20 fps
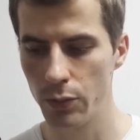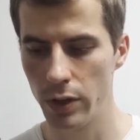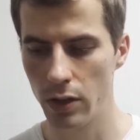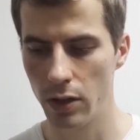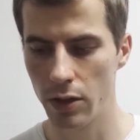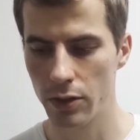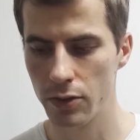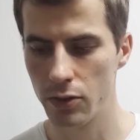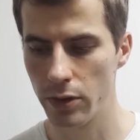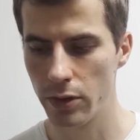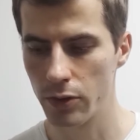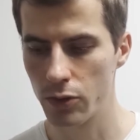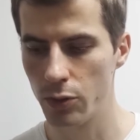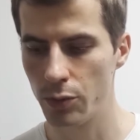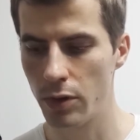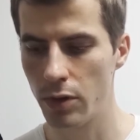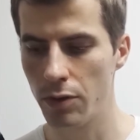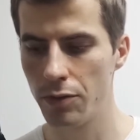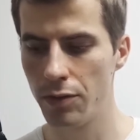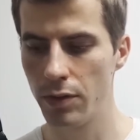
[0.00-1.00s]
it belongs to
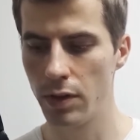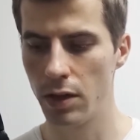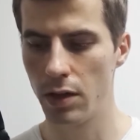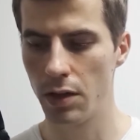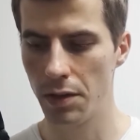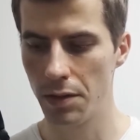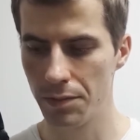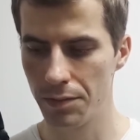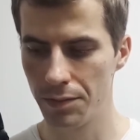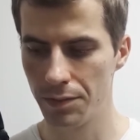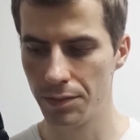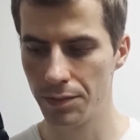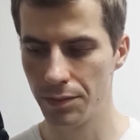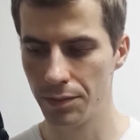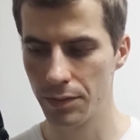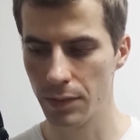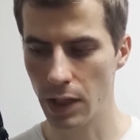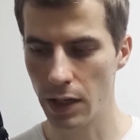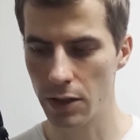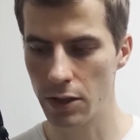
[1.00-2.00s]
a group of
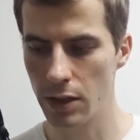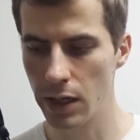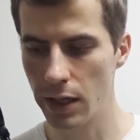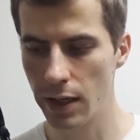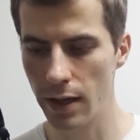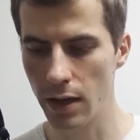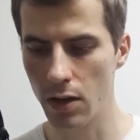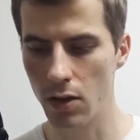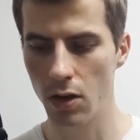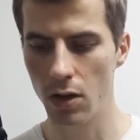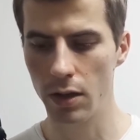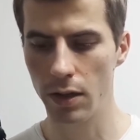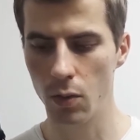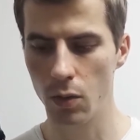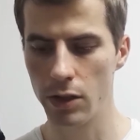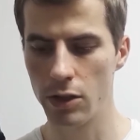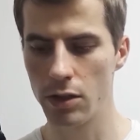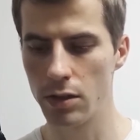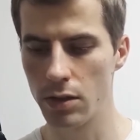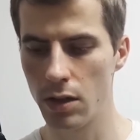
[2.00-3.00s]
Escherichia
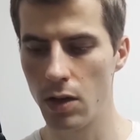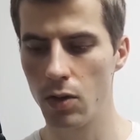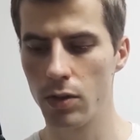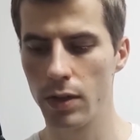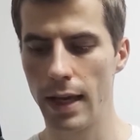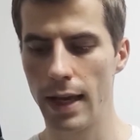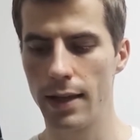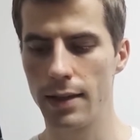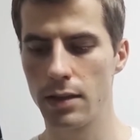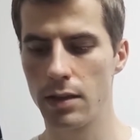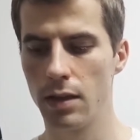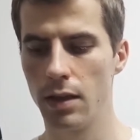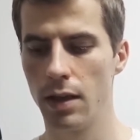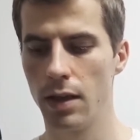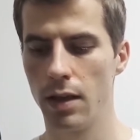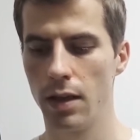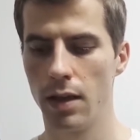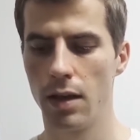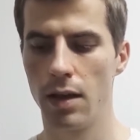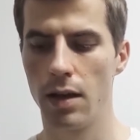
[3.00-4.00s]
coli which is known
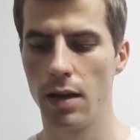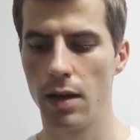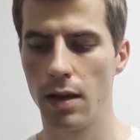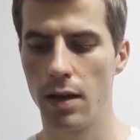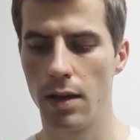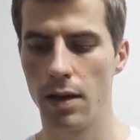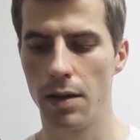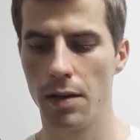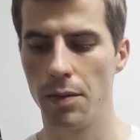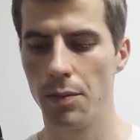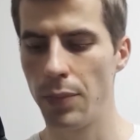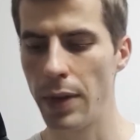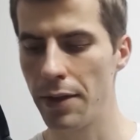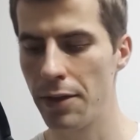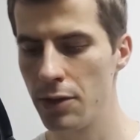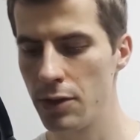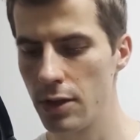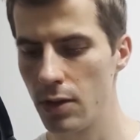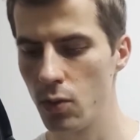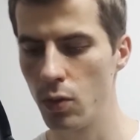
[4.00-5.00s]
as
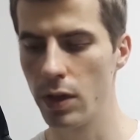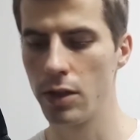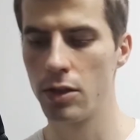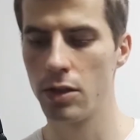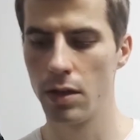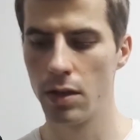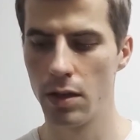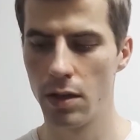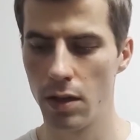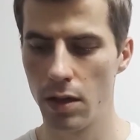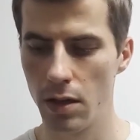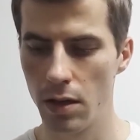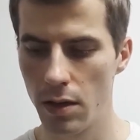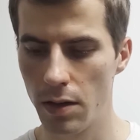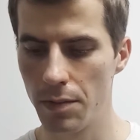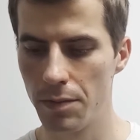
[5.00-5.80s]
pathogen which